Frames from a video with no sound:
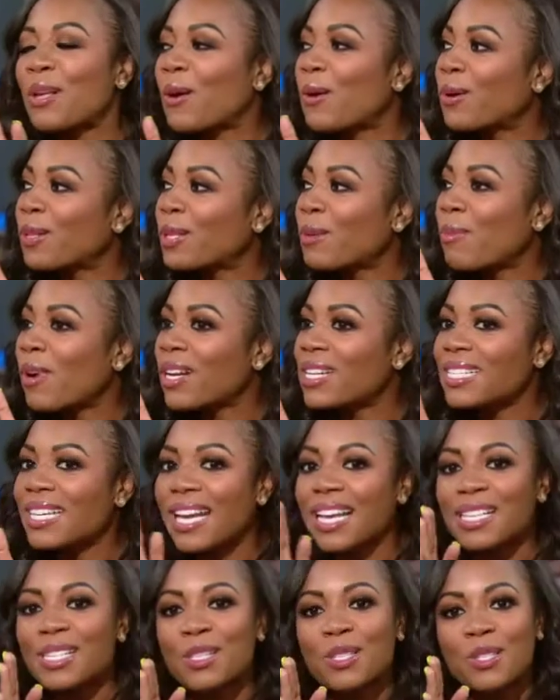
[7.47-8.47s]
this whole Lamar
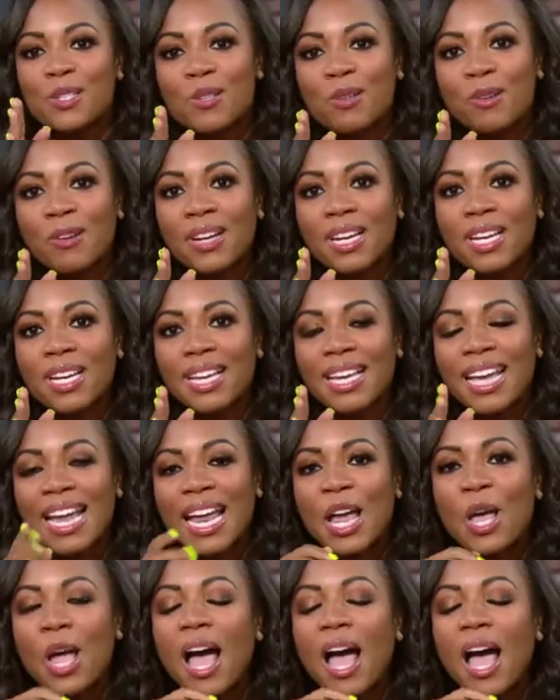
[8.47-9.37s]
Jackson story?